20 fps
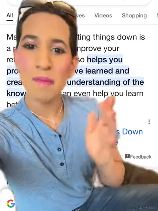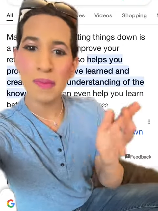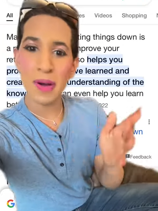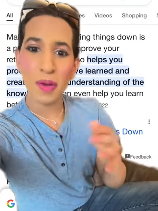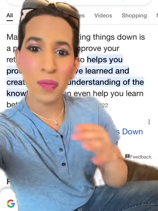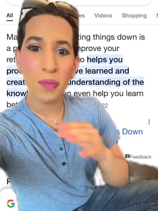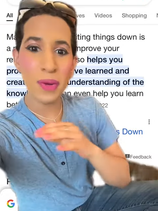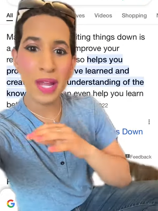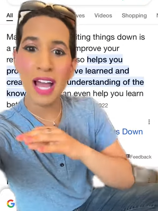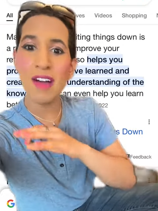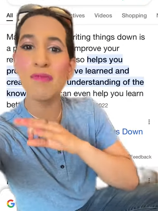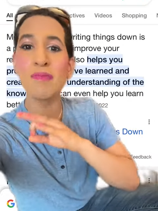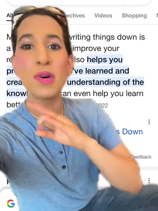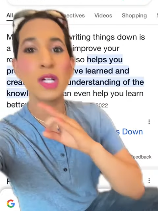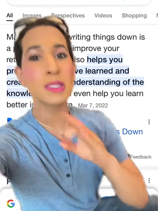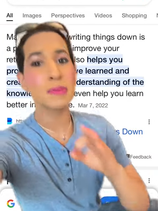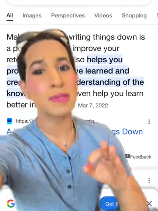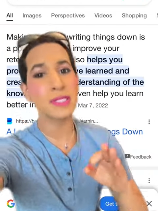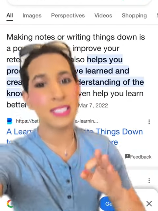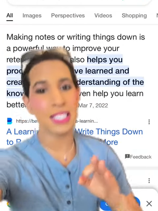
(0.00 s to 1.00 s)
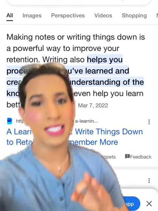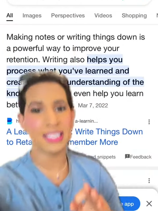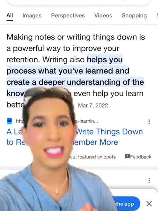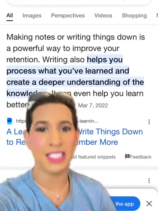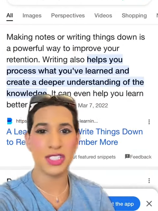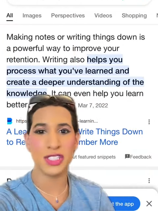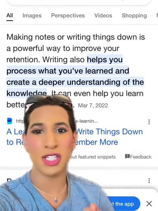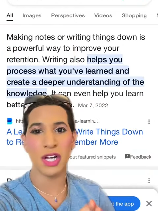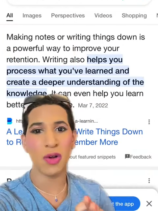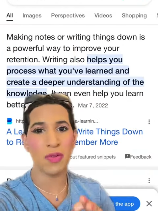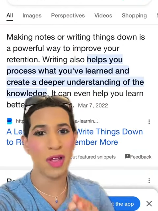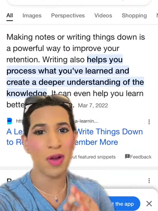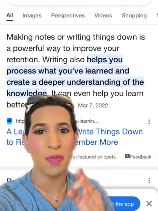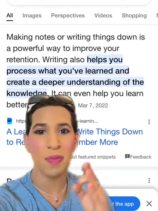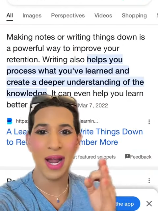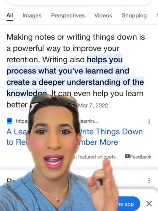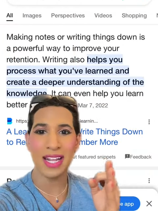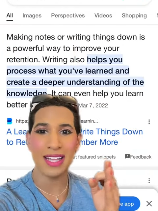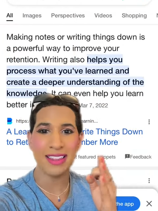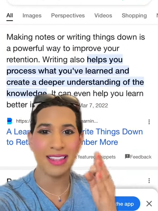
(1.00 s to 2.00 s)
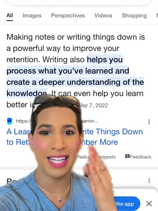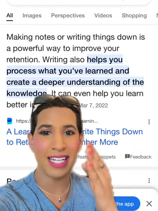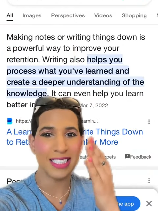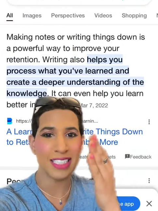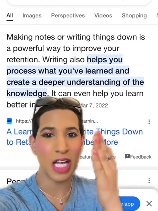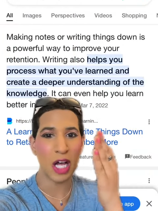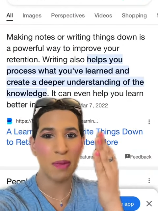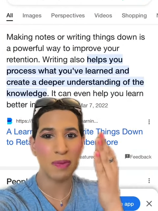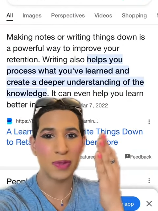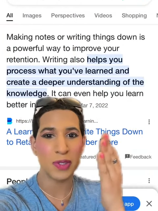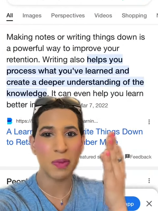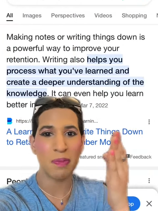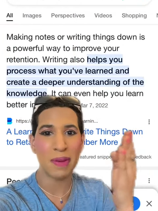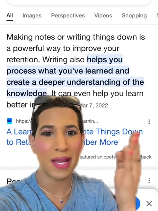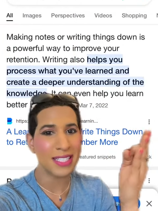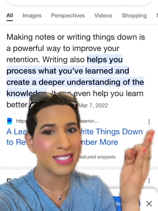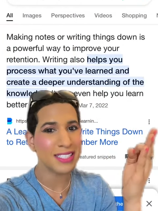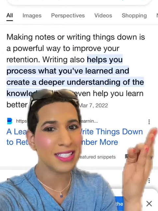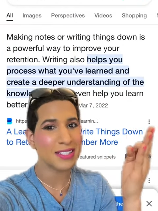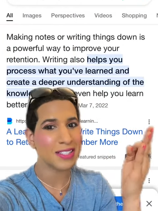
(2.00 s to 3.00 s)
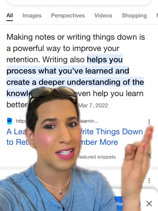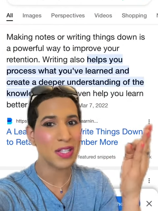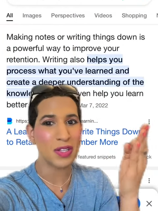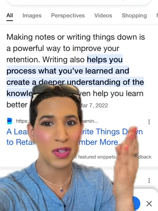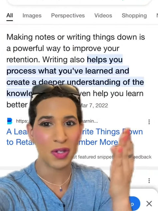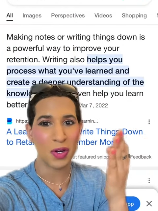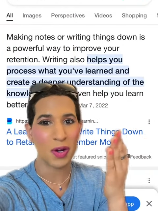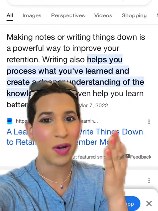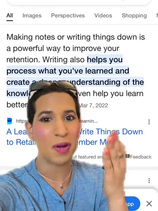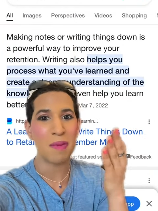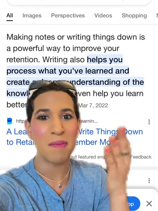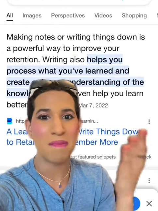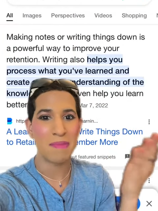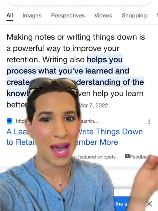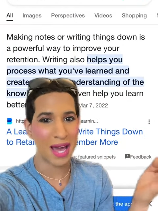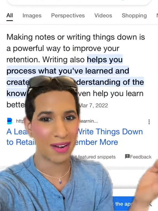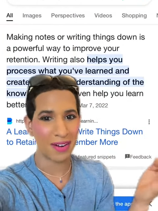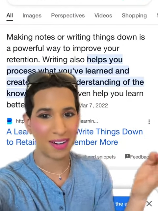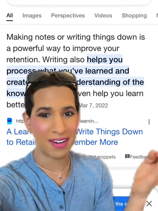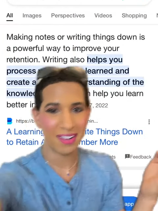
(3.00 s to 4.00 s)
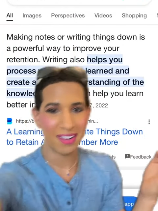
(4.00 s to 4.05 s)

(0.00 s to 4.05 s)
But we have multiple studies that show that writing things helps you basically learn better.